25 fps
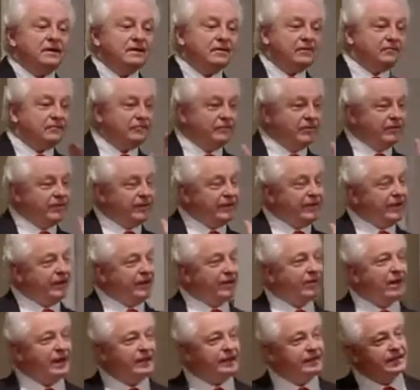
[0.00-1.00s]
From the year
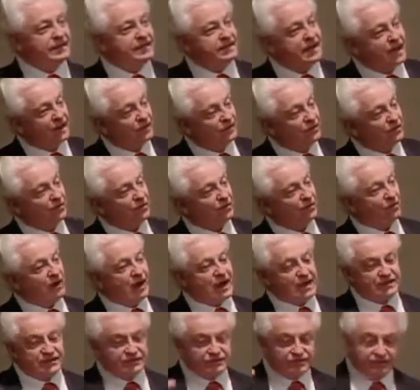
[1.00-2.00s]
I did not know
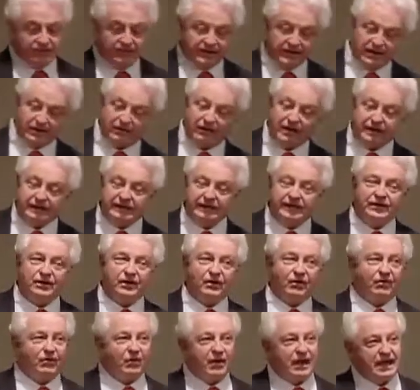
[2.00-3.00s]
Christ to the year I did know
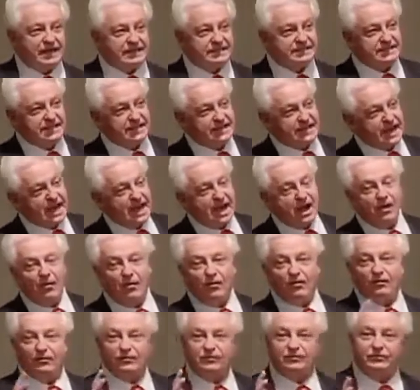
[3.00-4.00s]
Christ, and how
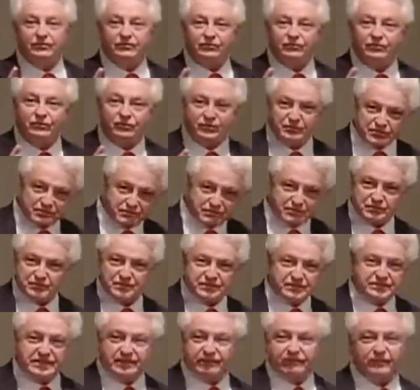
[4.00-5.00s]
Christmas was
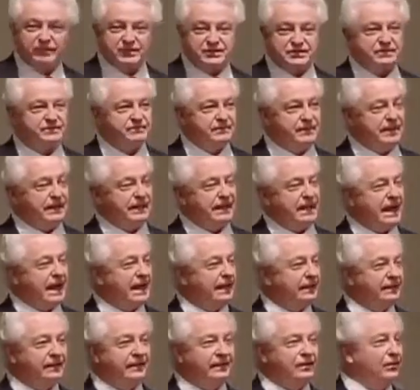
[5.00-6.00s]
different to me, I
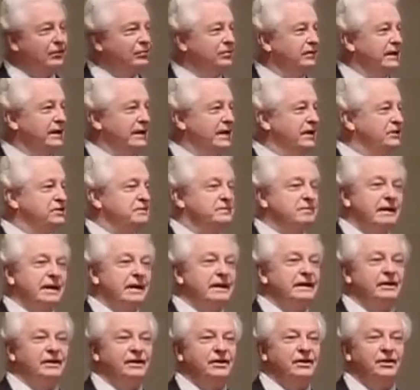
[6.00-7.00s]
can only
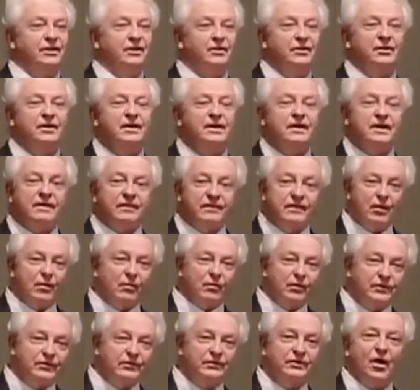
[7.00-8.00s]
explain to you, there
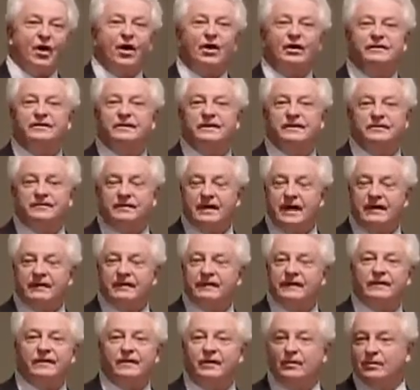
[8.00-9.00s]
was darkness and
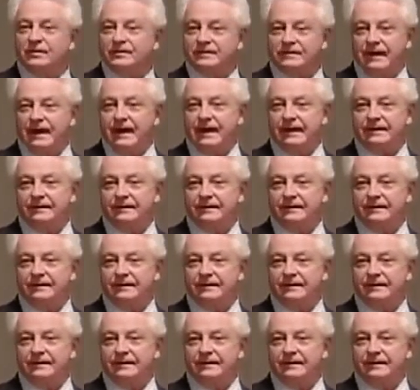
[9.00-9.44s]
then there was light.